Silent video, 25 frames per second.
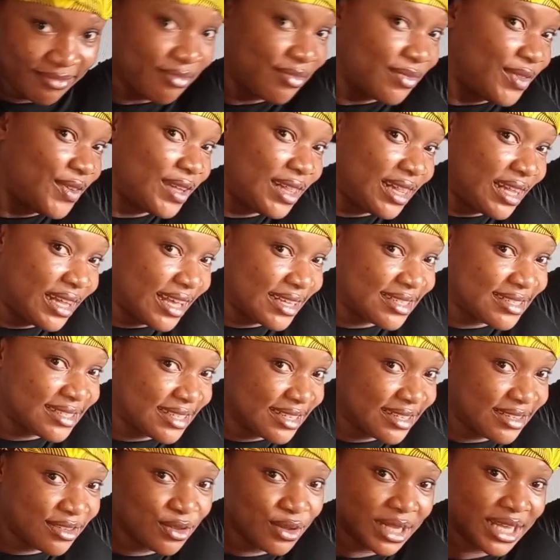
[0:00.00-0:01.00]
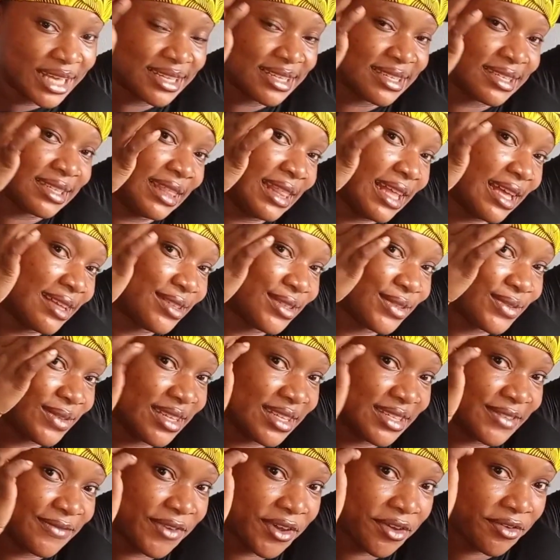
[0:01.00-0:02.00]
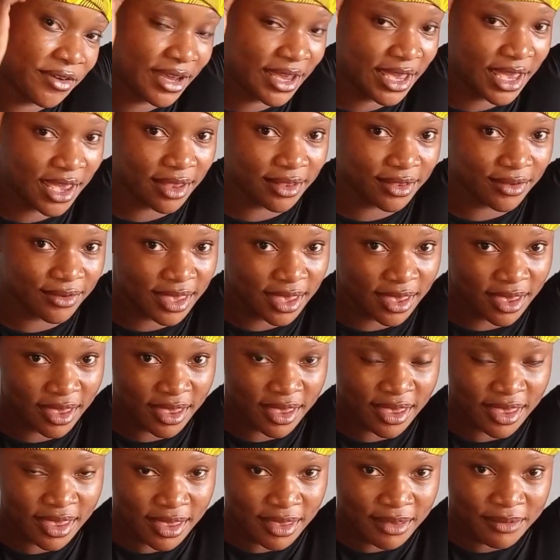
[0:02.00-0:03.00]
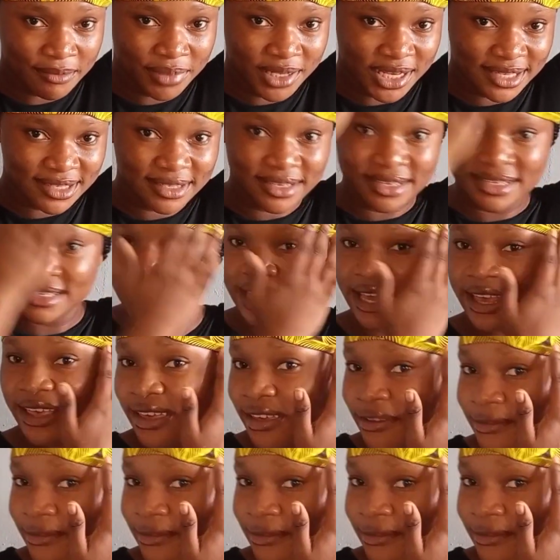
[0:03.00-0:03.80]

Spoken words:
Don't let it last to this very end. Okay. Place it like a